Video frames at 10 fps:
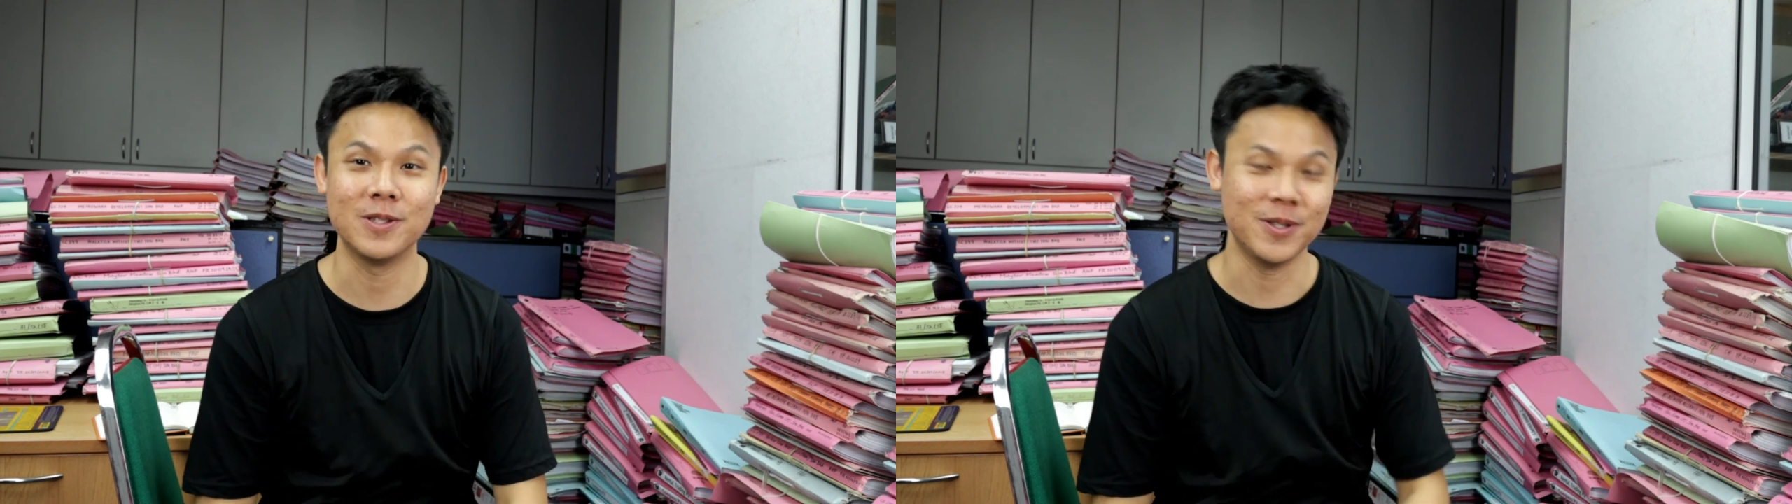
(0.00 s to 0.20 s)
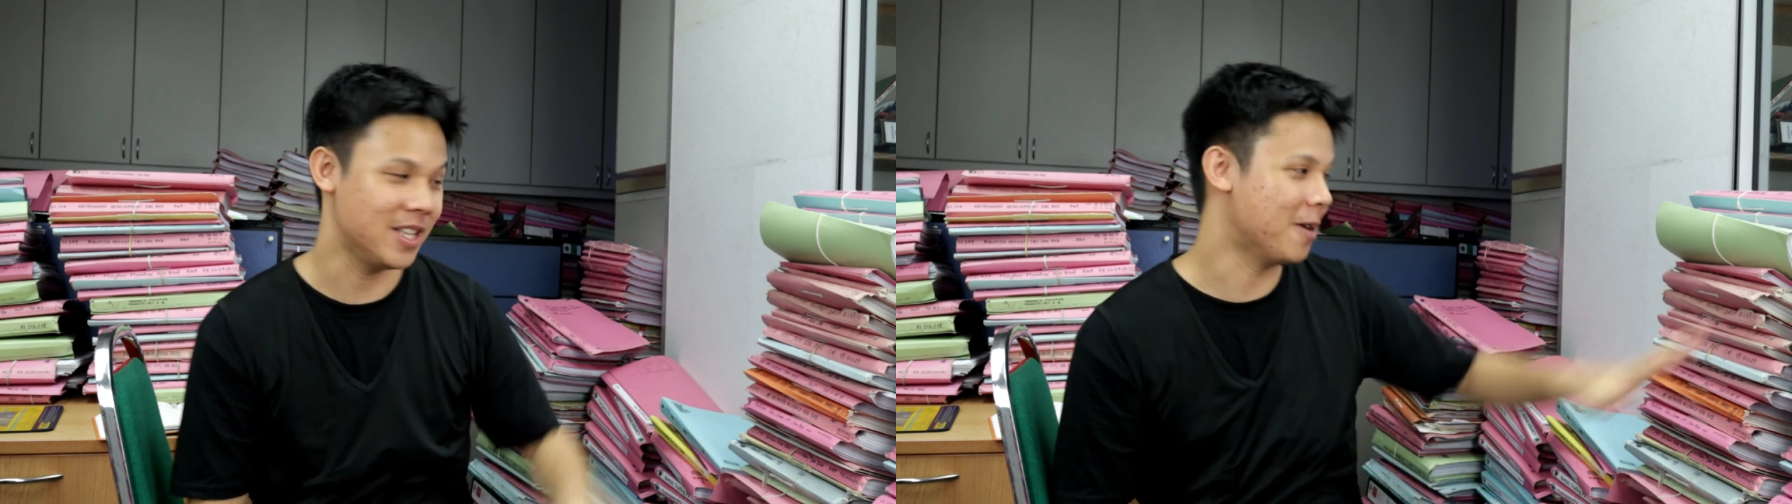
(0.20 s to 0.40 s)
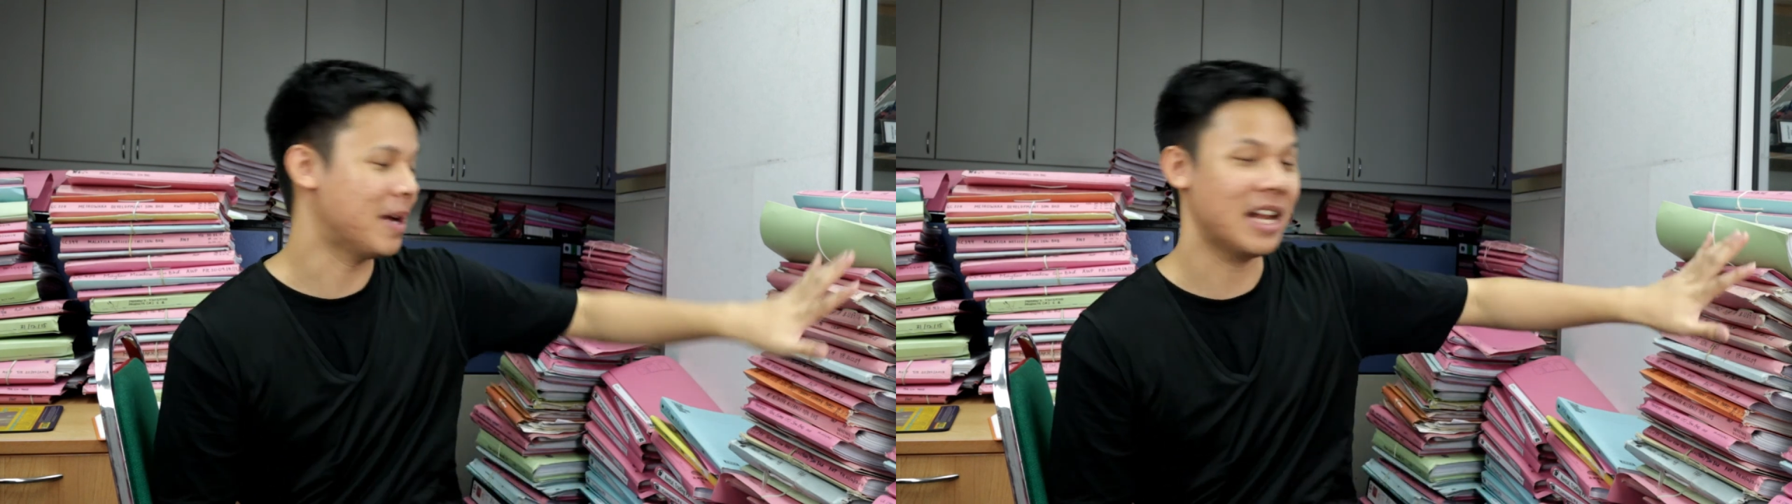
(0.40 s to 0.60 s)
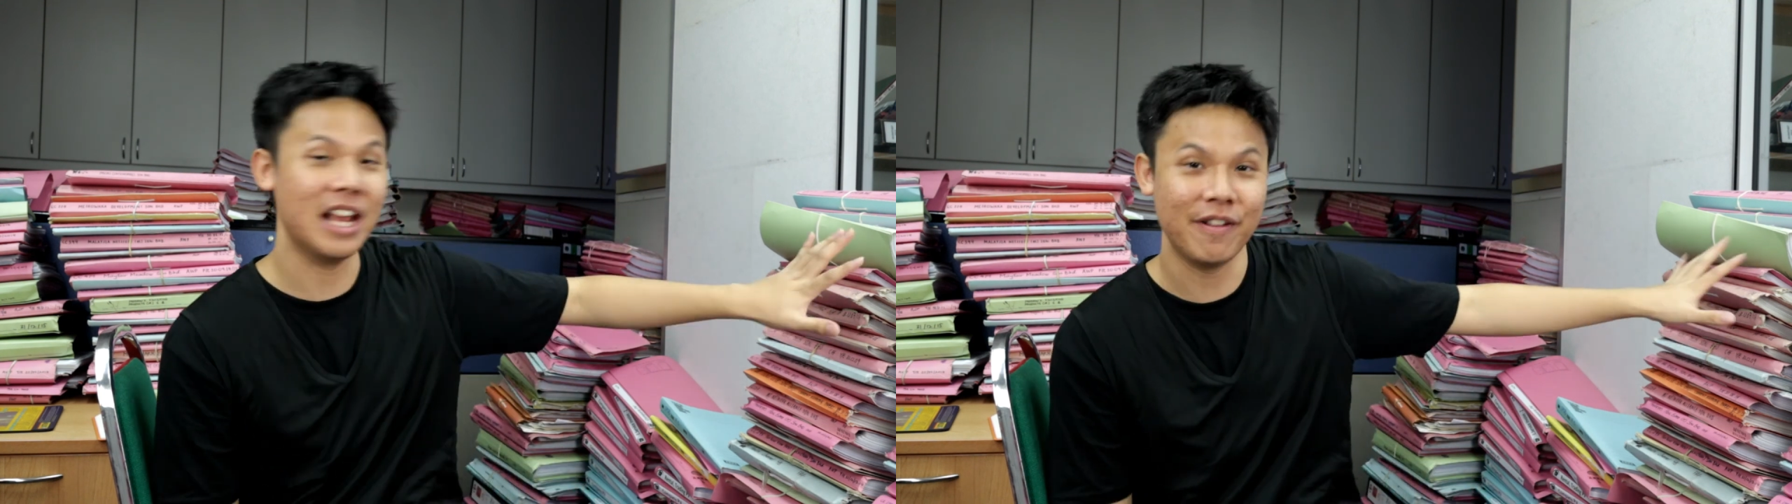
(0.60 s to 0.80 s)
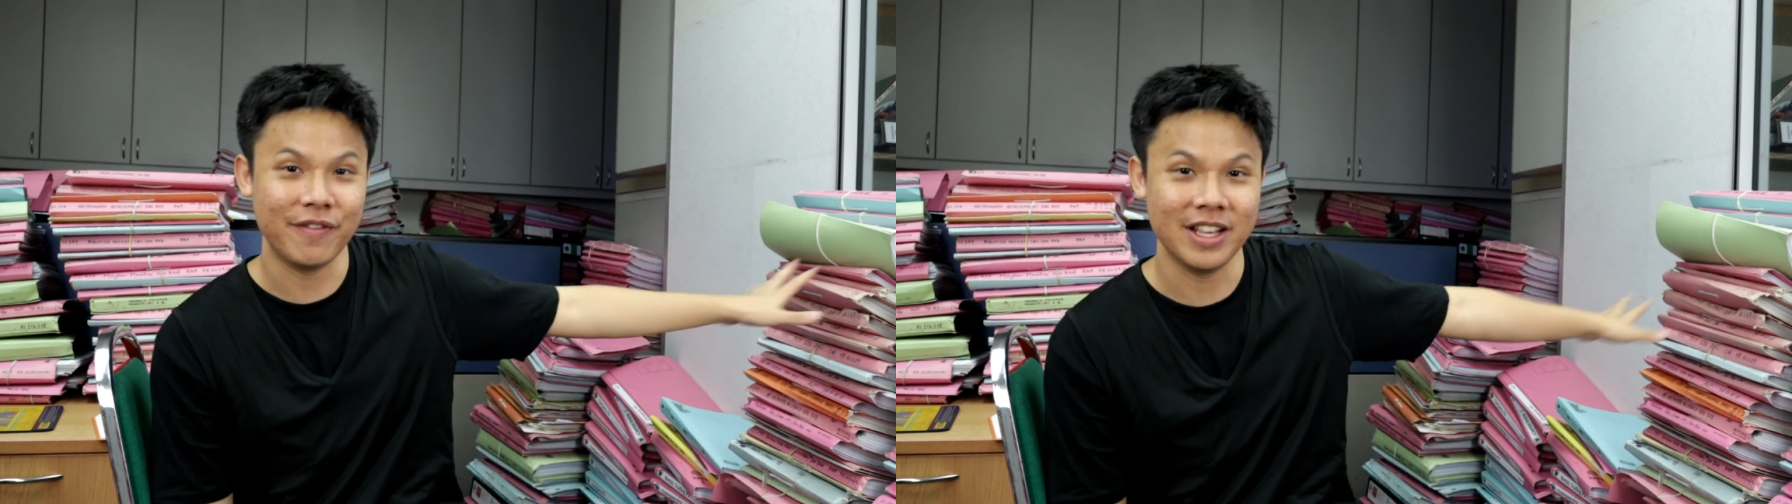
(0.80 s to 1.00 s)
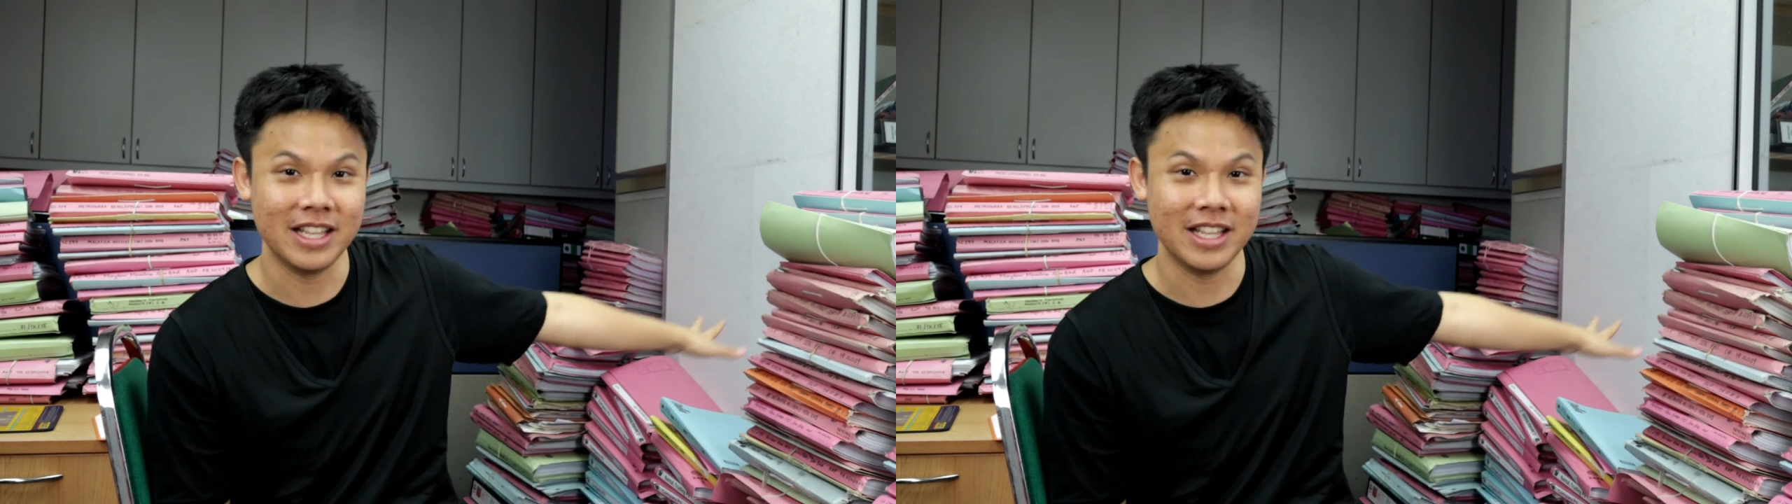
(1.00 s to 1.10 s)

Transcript: You see on my left here,